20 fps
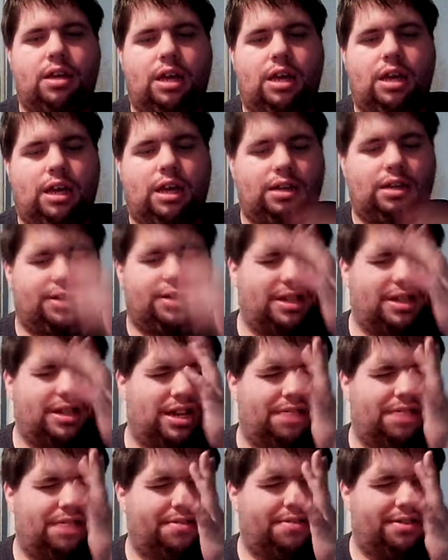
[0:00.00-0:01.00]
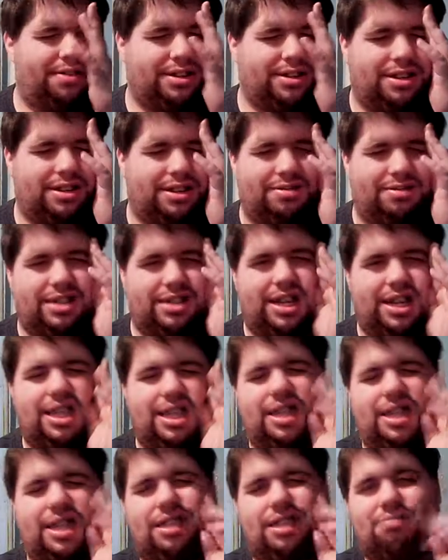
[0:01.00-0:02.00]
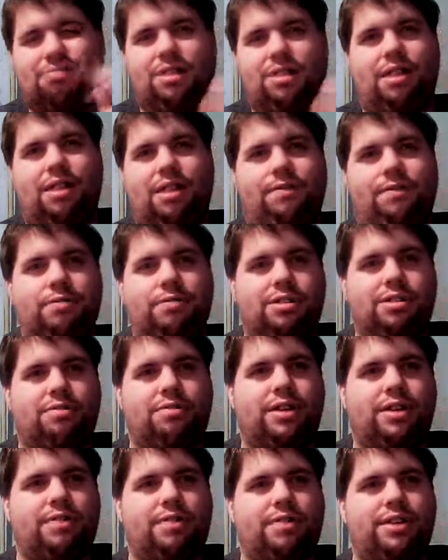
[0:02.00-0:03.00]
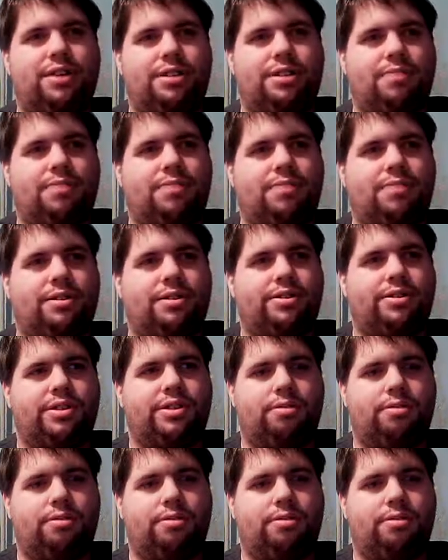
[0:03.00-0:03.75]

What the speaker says: And you're going to have to excuse that. That's my nephews going crazy because